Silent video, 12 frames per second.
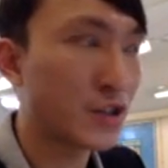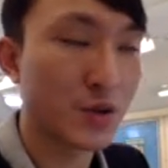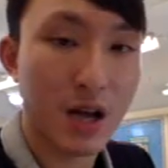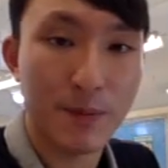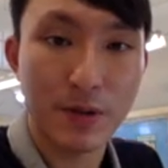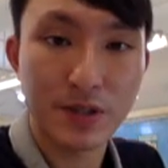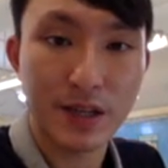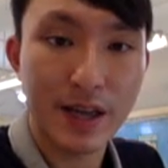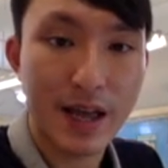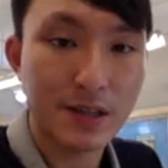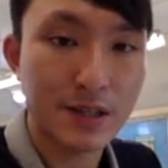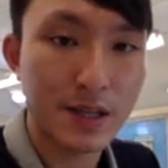to carboxylic
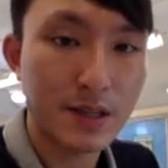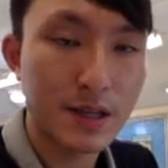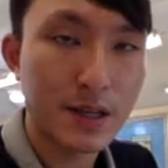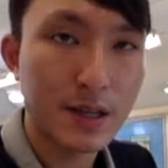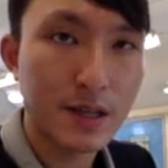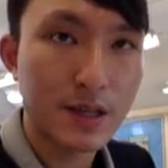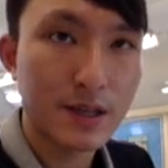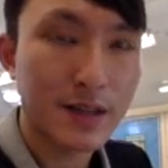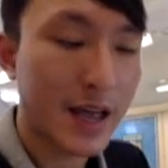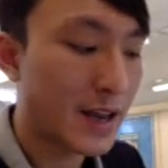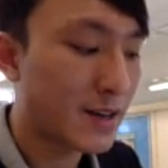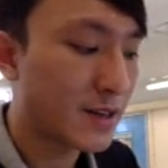acid,
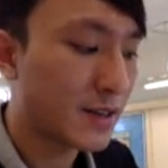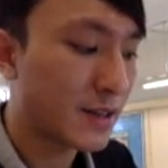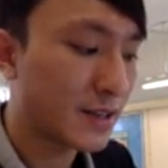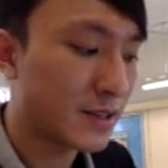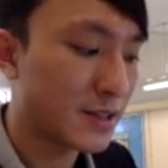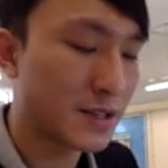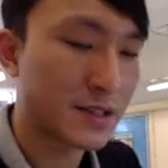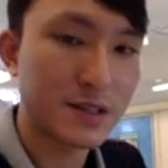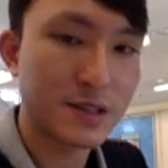then does it